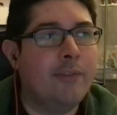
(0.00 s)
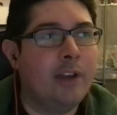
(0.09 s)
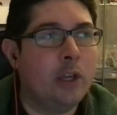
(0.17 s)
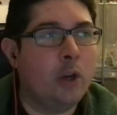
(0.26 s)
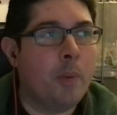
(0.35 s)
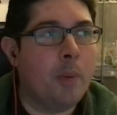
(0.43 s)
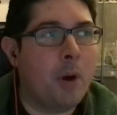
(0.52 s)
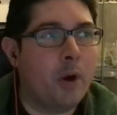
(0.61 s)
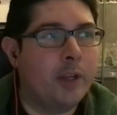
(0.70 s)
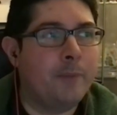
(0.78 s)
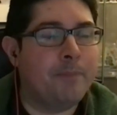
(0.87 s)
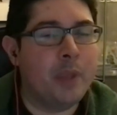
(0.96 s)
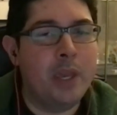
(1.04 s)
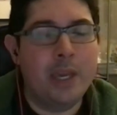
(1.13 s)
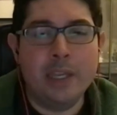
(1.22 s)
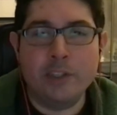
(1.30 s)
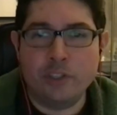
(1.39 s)
of like an open market.
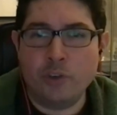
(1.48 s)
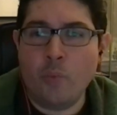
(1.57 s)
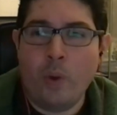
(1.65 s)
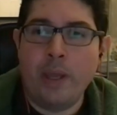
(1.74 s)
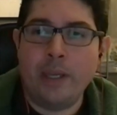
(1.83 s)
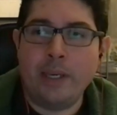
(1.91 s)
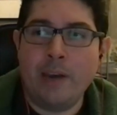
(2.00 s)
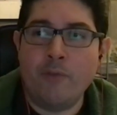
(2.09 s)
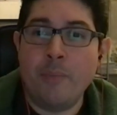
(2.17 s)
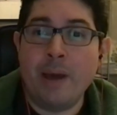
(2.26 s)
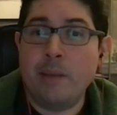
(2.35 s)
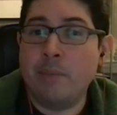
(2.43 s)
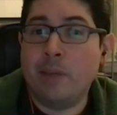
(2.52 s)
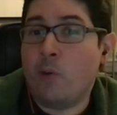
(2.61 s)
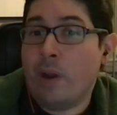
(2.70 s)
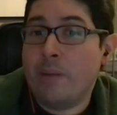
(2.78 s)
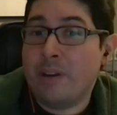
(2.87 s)
In a certain way, it kind of reminded me
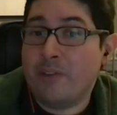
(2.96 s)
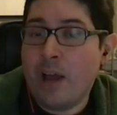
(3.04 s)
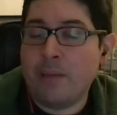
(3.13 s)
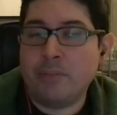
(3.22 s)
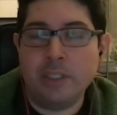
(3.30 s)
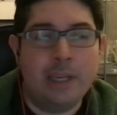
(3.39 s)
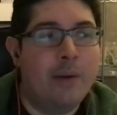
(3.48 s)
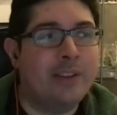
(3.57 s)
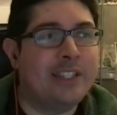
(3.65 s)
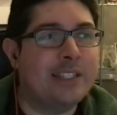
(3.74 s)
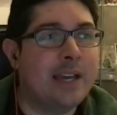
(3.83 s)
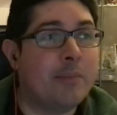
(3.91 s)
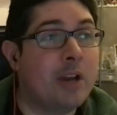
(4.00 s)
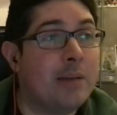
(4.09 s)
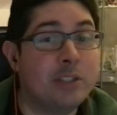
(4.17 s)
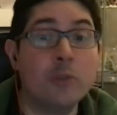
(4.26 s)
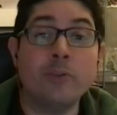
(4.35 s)
of quite a bit of ComC. Now, at the time,
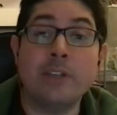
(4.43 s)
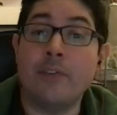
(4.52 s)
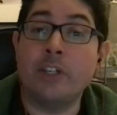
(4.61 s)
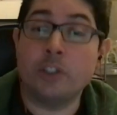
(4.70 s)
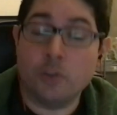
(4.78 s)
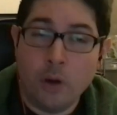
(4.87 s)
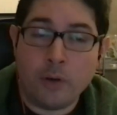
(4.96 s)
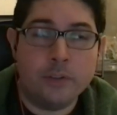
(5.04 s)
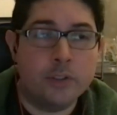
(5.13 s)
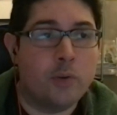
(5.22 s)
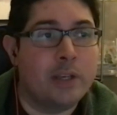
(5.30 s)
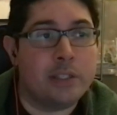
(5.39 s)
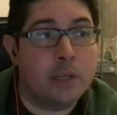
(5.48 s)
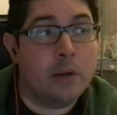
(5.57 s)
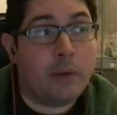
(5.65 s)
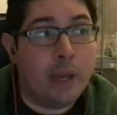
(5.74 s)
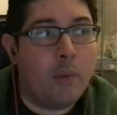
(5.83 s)
ComC was having its struggles. So I
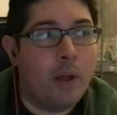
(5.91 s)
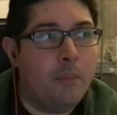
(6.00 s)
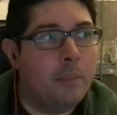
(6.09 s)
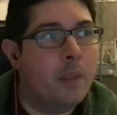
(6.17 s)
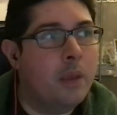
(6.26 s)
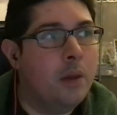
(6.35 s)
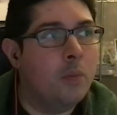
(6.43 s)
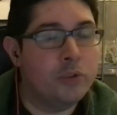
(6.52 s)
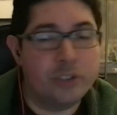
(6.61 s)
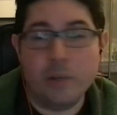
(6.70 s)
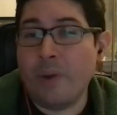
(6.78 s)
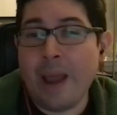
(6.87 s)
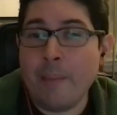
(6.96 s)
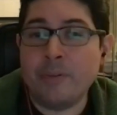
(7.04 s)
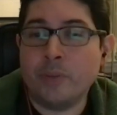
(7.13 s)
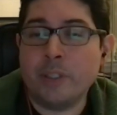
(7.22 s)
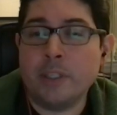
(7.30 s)
said, okay, well, we'll see what
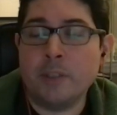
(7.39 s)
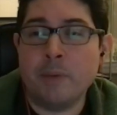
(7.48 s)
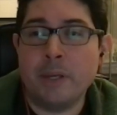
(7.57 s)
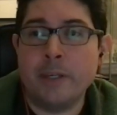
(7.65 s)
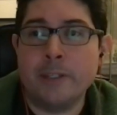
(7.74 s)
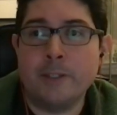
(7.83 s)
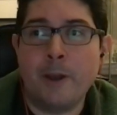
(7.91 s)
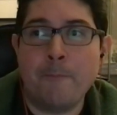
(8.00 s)
happens with this, because